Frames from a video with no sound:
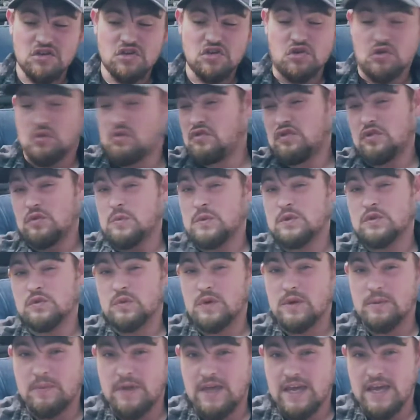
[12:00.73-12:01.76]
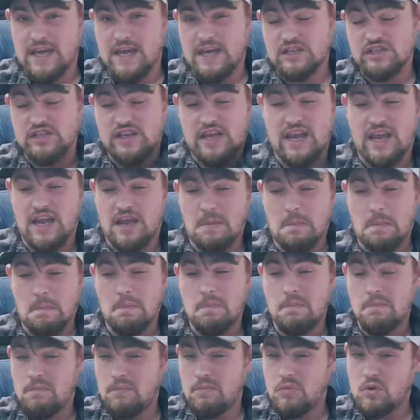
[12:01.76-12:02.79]
to someone's rib cage and
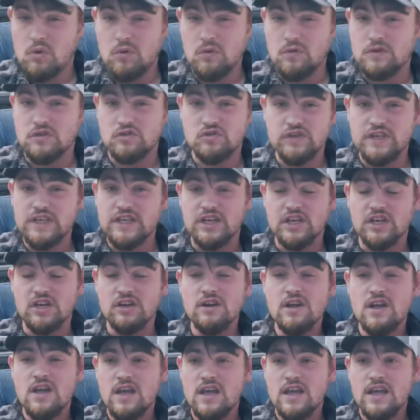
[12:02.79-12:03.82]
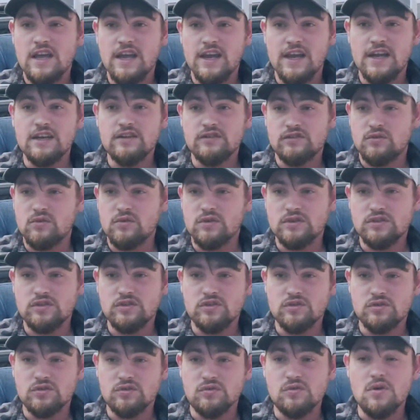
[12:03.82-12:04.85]
pull the trigger, it is going
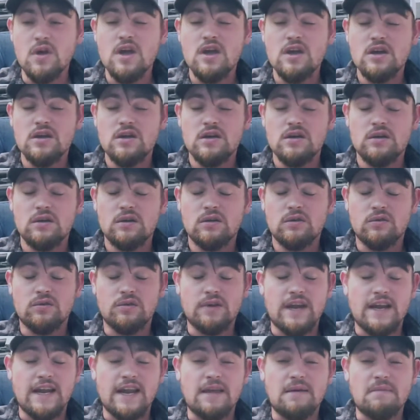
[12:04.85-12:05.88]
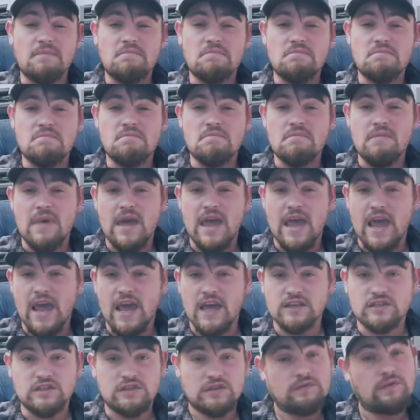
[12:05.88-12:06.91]
to create a
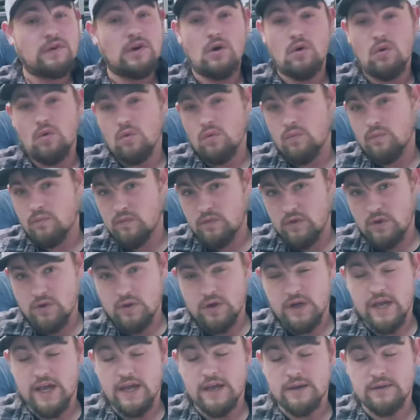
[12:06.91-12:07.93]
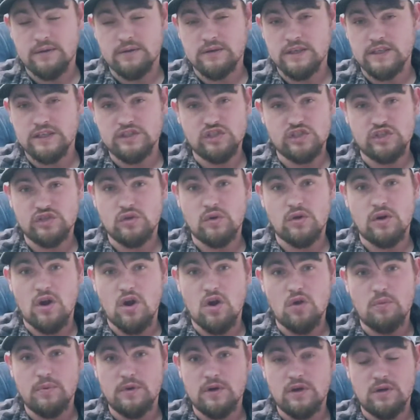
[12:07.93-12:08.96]
massive hole. Okay, it's just going to
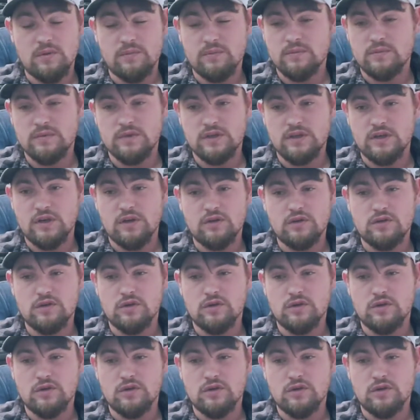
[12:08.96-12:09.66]
open up. You know,